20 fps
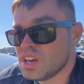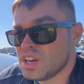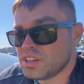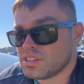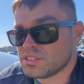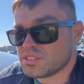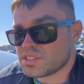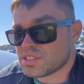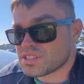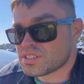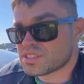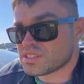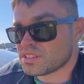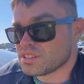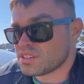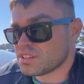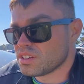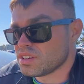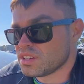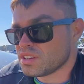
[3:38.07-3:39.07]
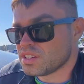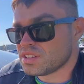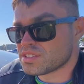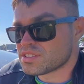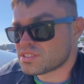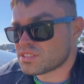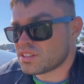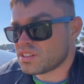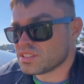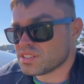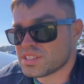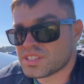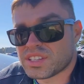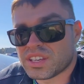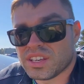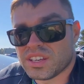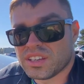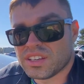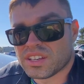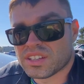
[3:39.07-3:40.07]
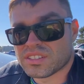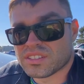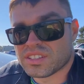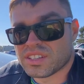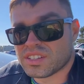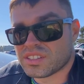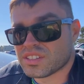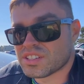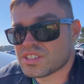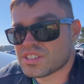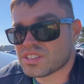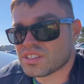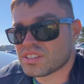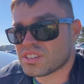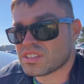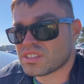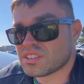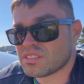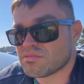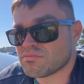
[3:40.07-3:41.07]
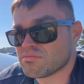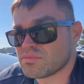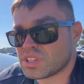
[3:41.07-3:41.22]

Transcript: You'll just install this key into the ignition and